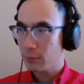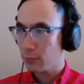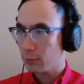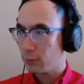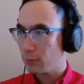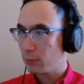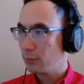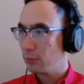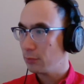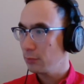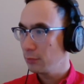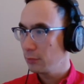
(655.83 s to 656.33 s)

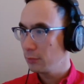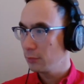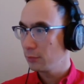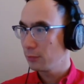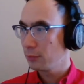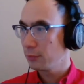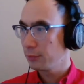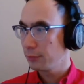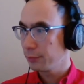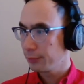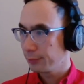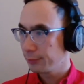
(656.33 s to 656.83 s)

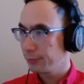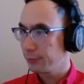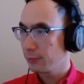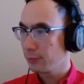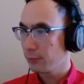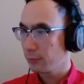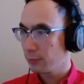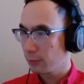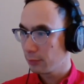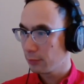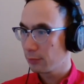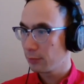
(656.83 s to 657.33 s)

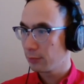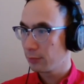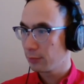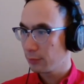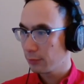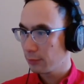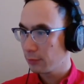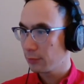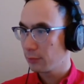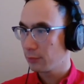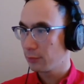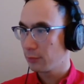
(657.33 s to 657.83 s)

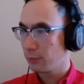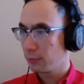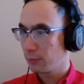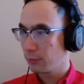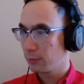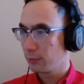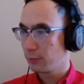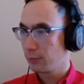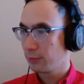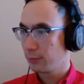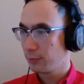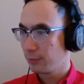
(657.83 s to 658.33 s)

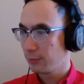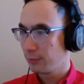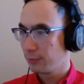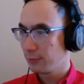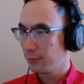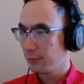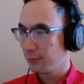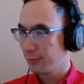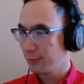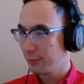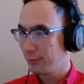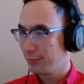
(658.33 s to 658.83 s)

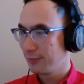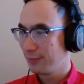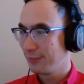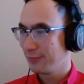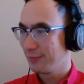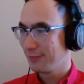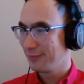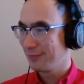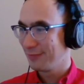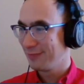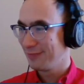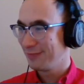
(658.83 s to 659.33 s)

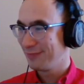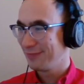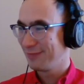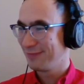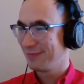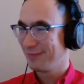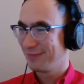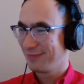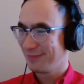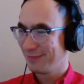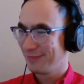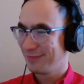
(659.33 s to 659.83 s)

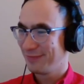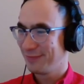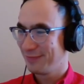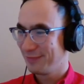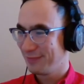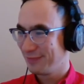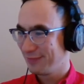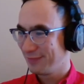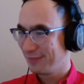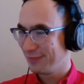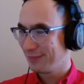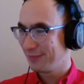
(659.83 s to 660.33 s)

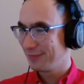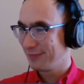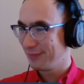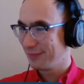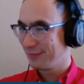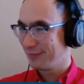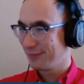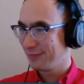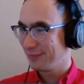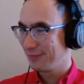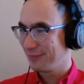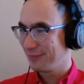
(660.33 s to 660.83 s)
(silent)